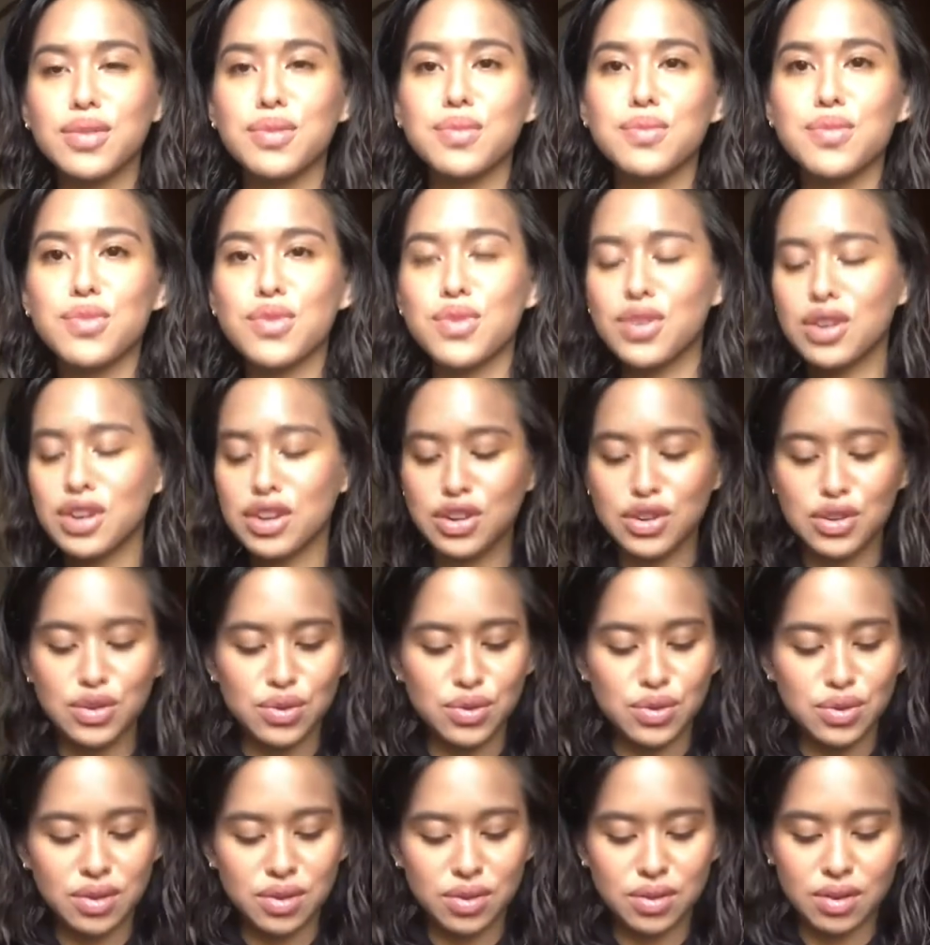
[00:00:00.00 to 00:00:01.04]
a more
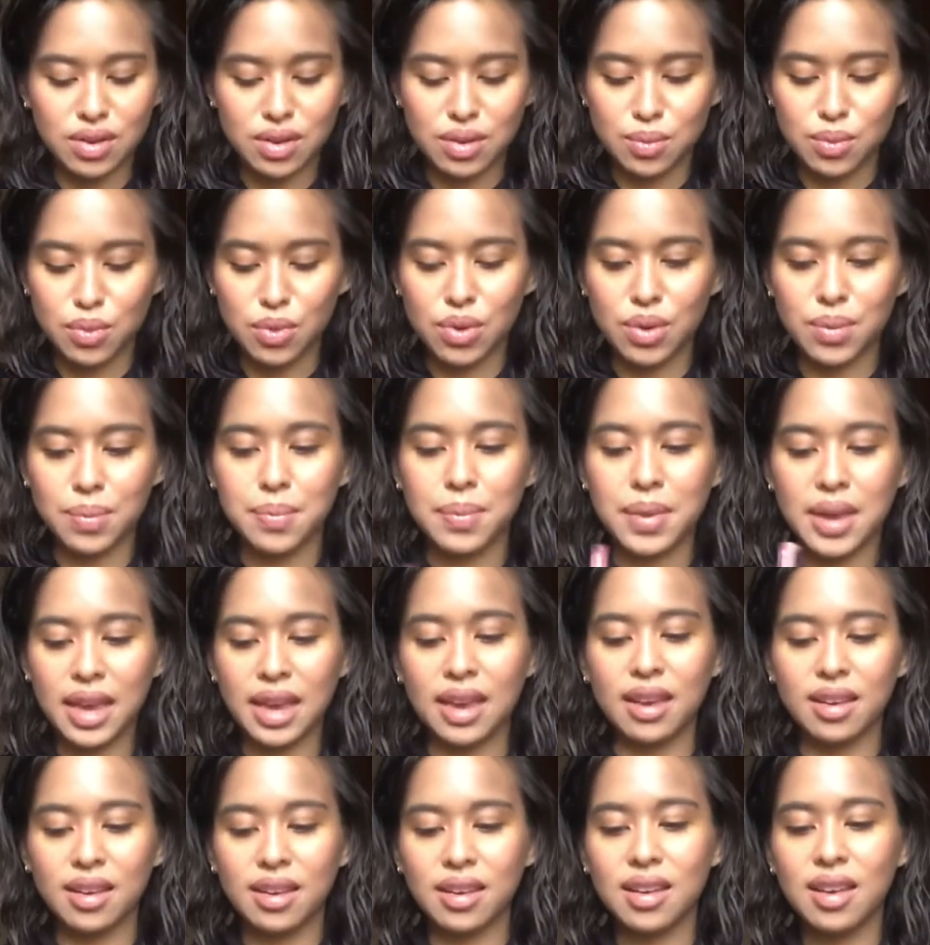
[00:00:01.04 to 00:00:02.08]
nude or a more
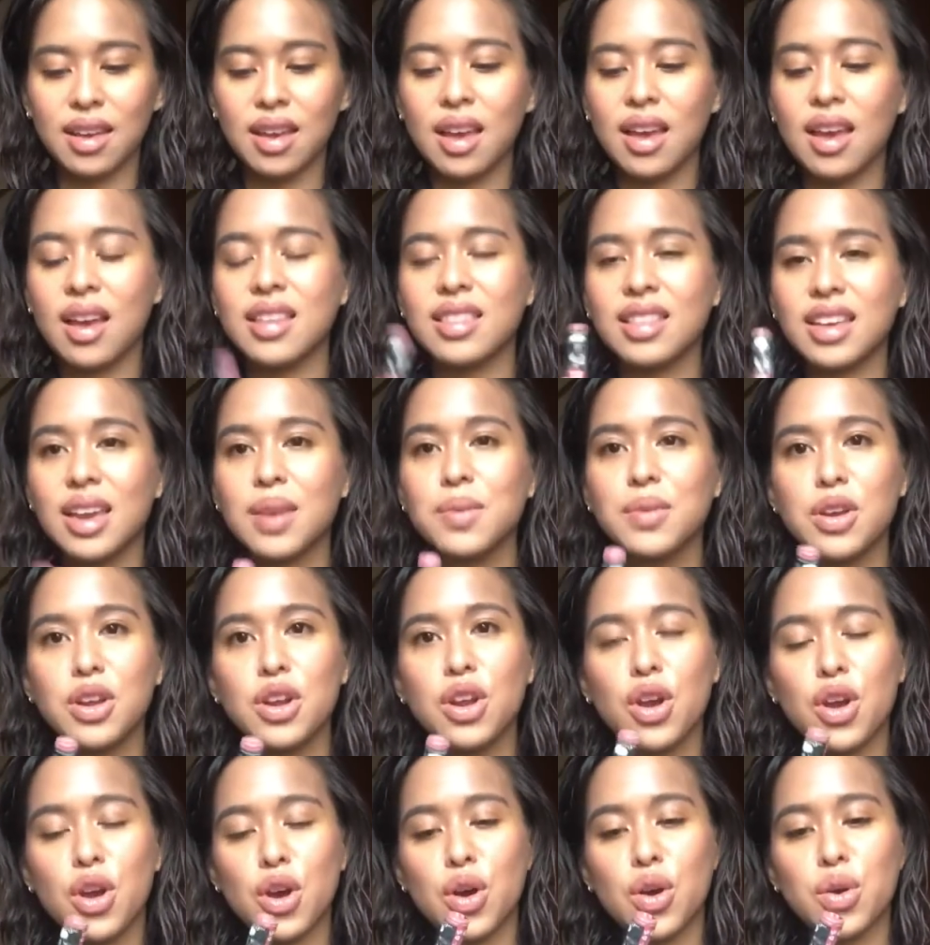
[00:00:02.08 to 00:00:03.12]
pink. I think I'm going
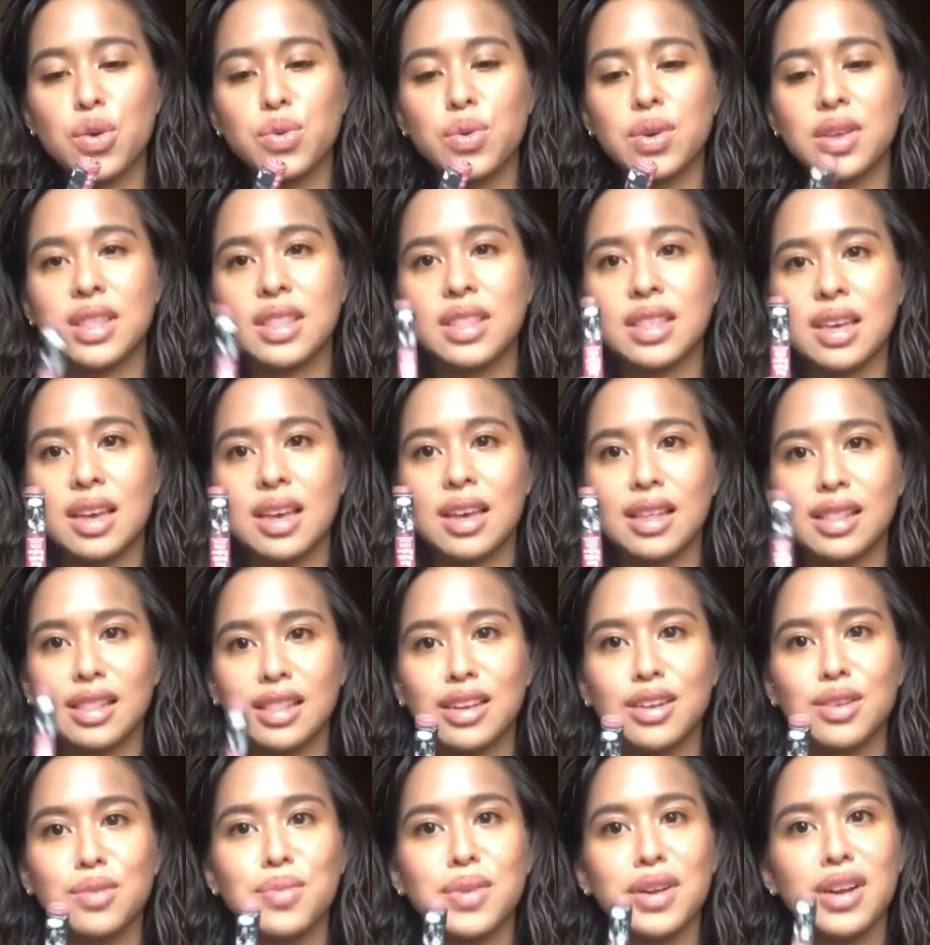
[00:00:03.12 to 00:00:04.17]
to go with a
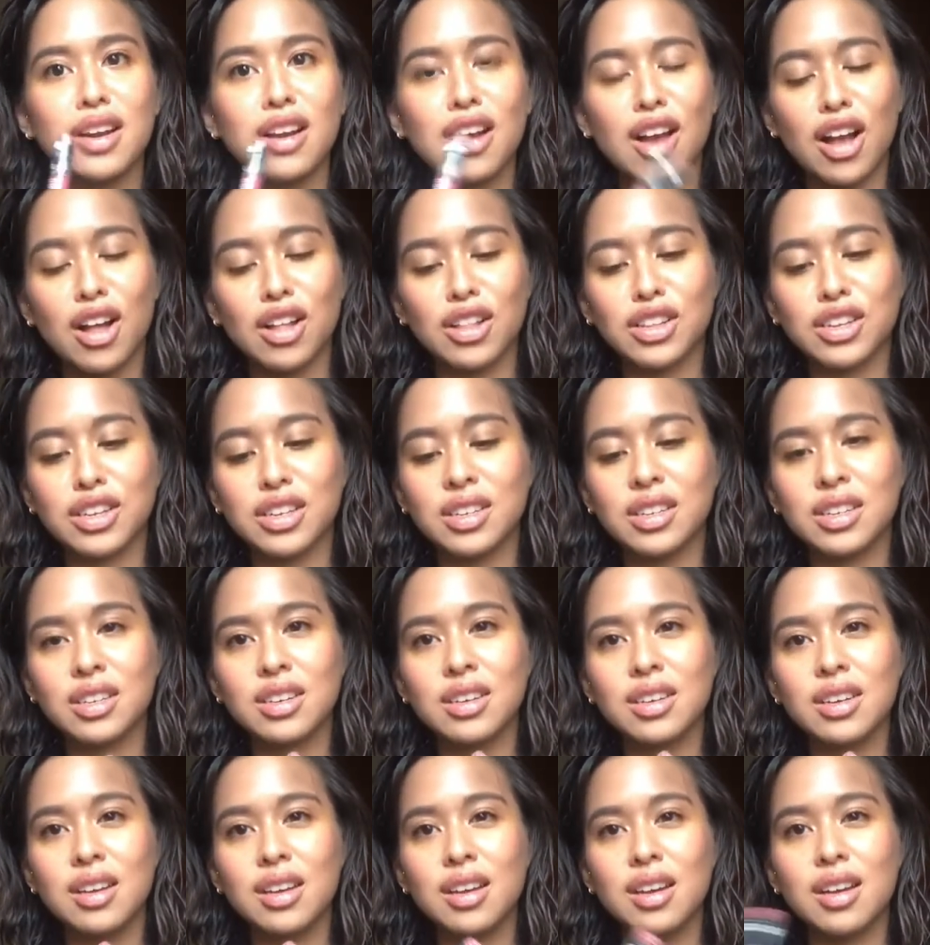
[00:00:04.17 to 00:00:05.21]
little bit of color,
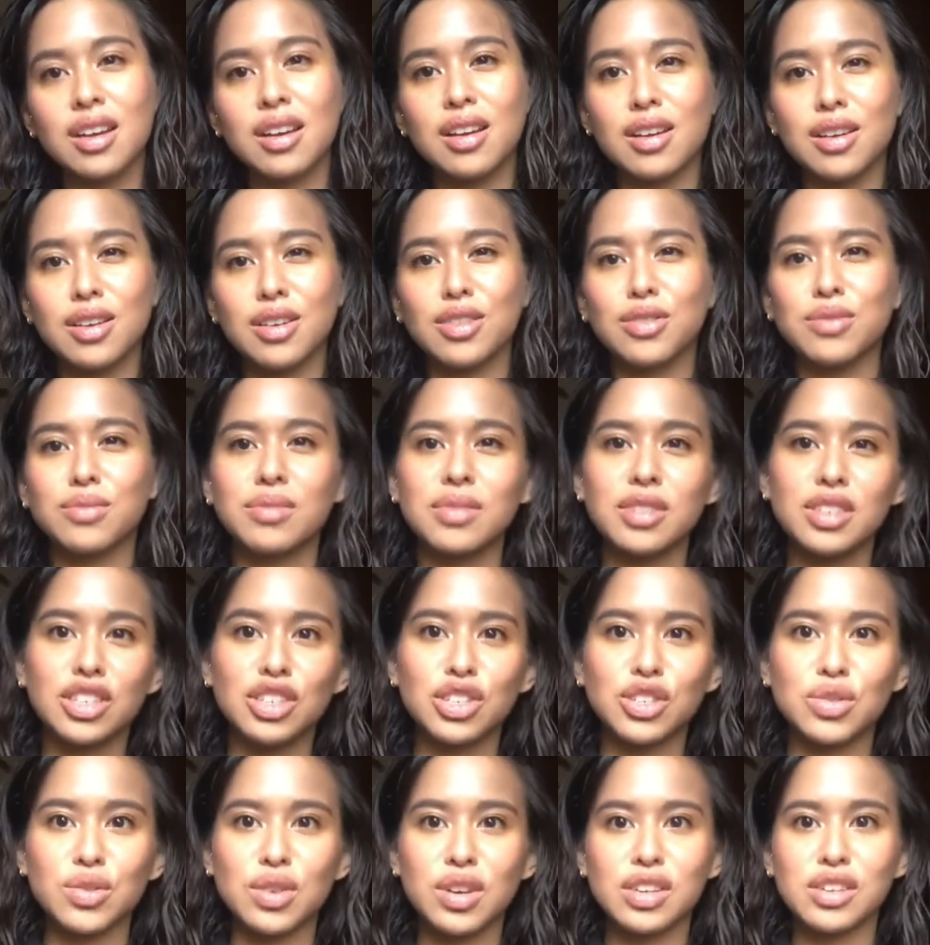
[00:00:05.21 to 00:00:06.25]

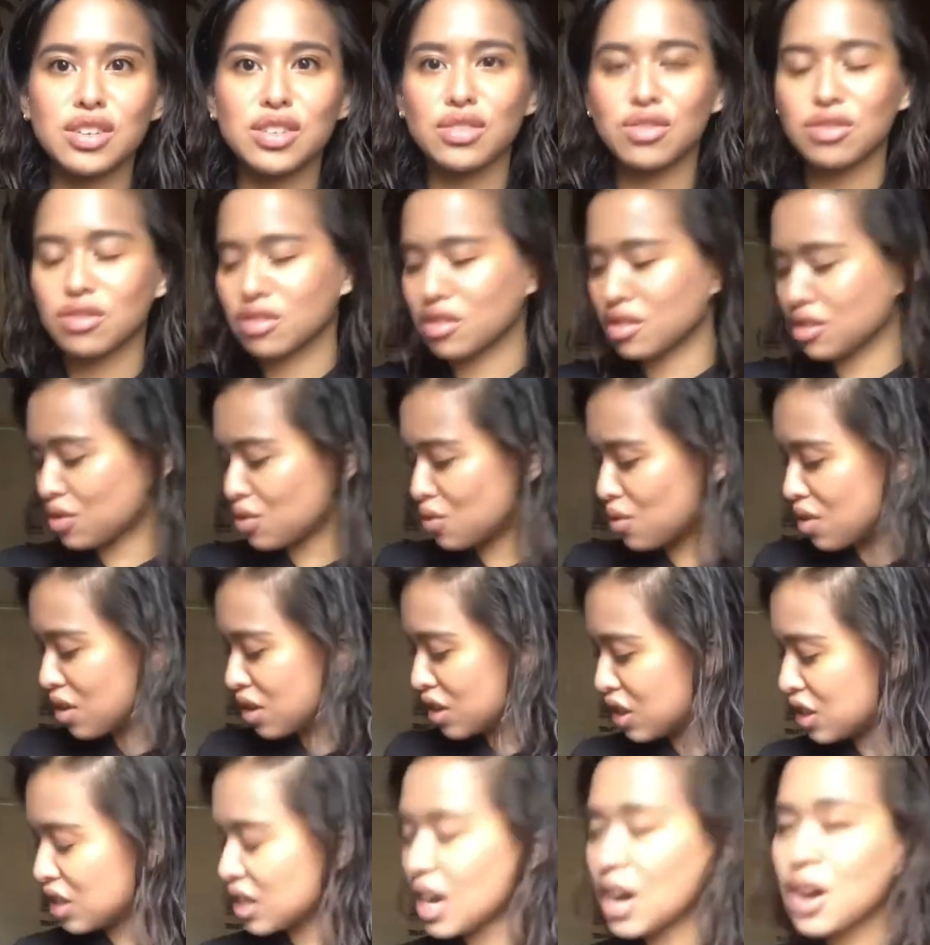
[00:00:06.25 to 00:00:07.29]
just so I don't look
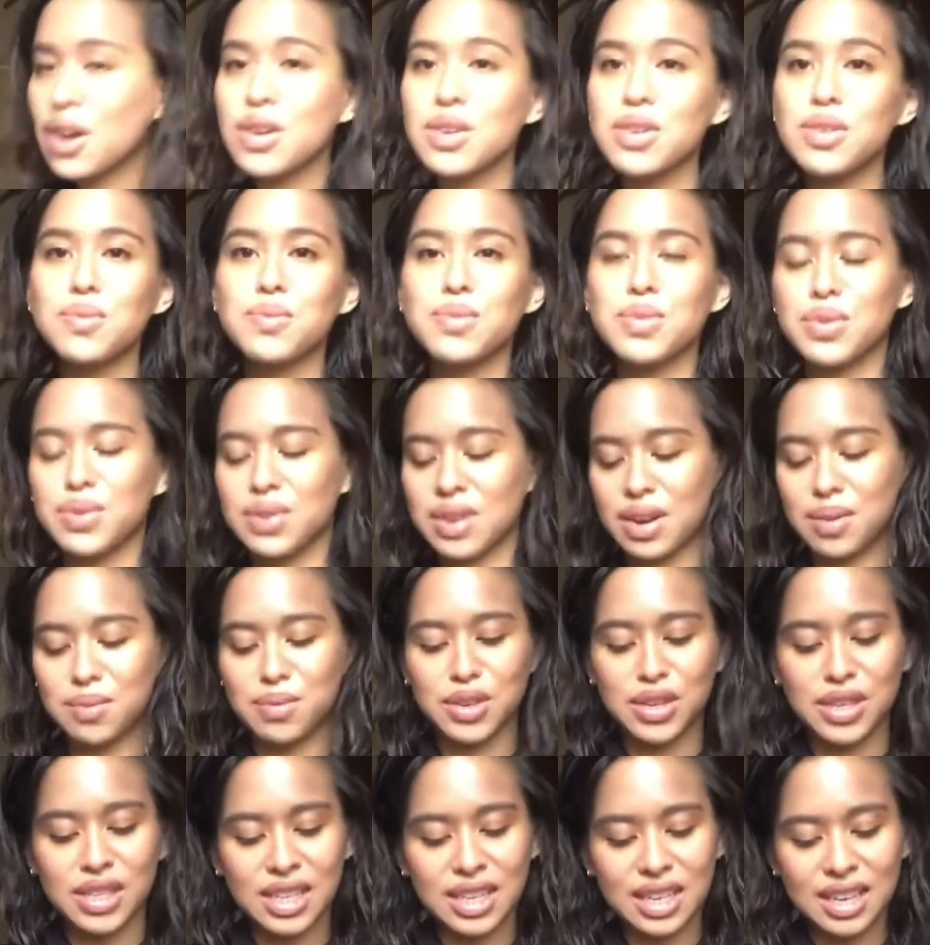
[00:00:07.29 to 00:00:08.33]
washed out. But what I'm
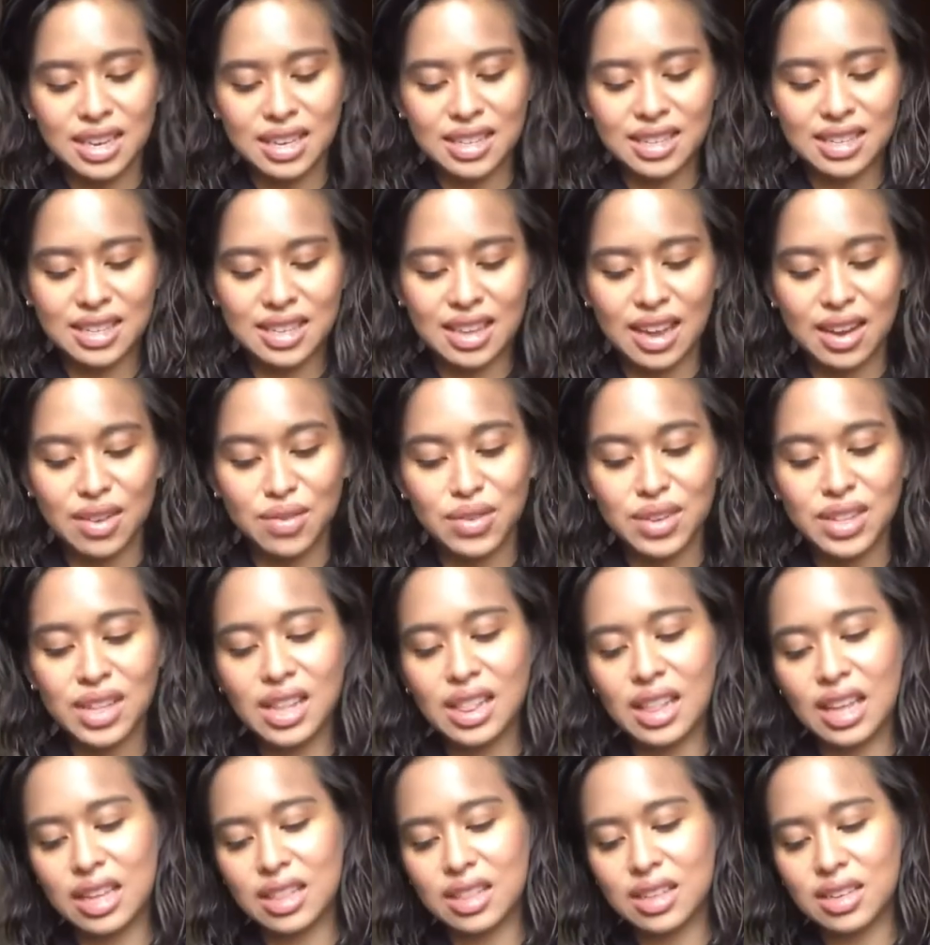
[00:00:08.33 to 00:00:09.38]
using is, I really
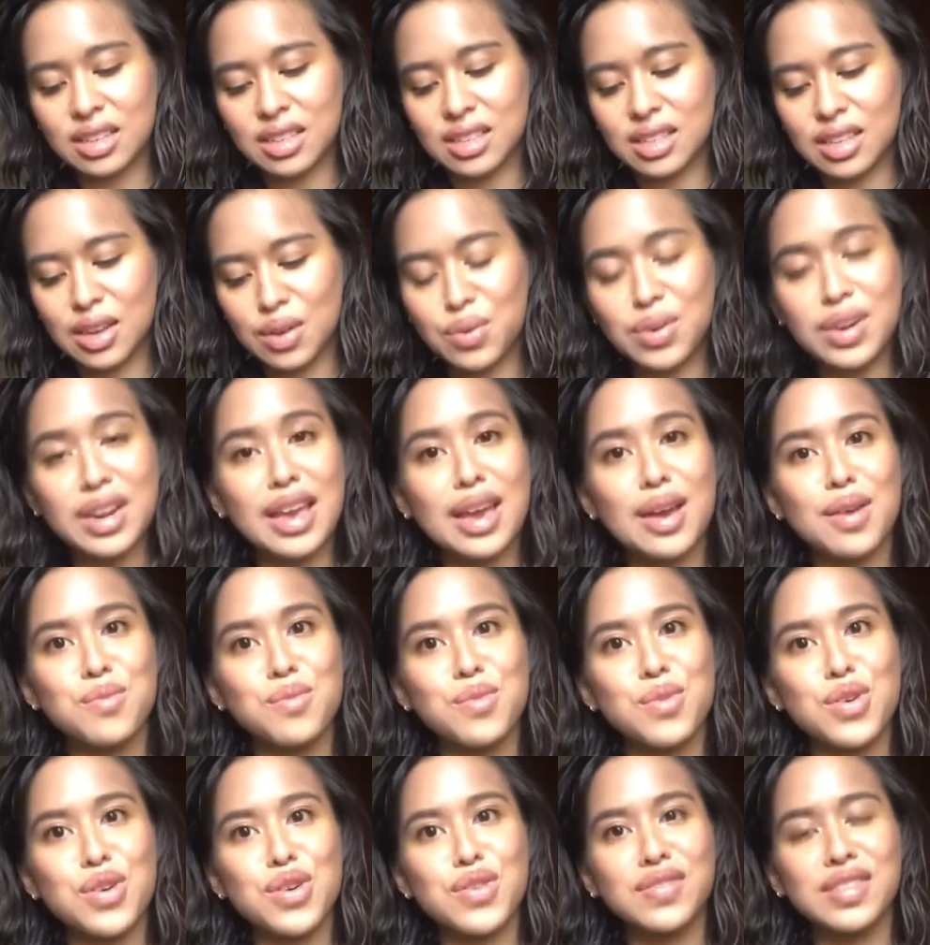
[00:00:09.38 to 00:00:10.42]
like this. I want to get
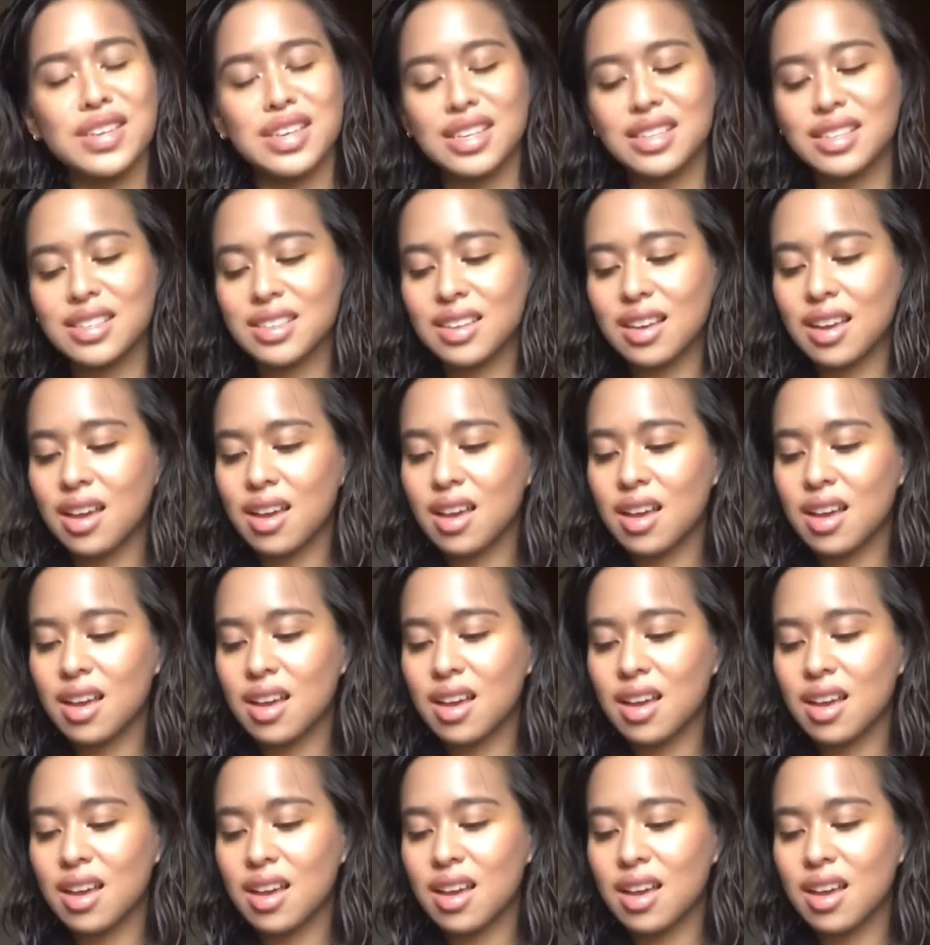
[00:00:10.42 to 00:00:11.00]
more of these.